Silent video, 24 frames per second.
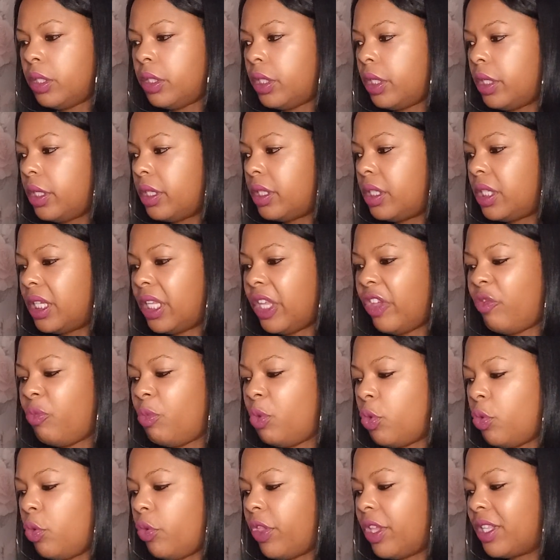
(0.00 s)
to give
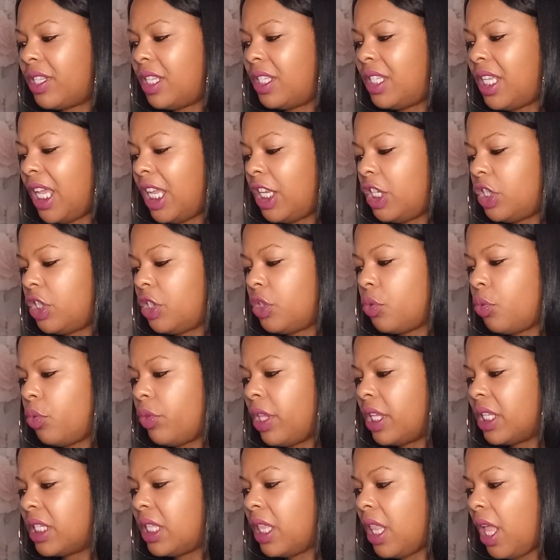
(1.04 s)
me all this attention, all
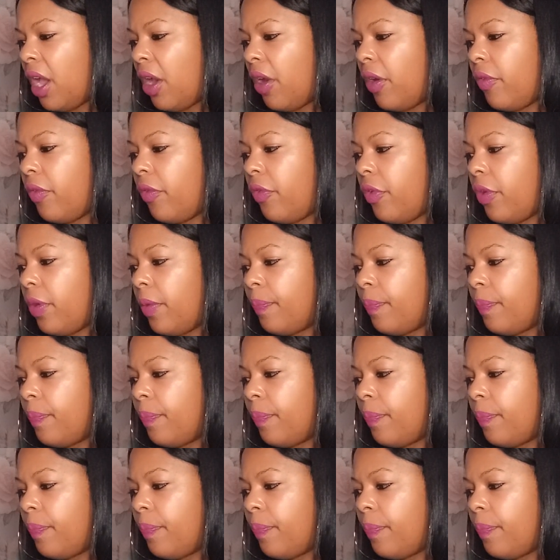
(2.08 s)
this love.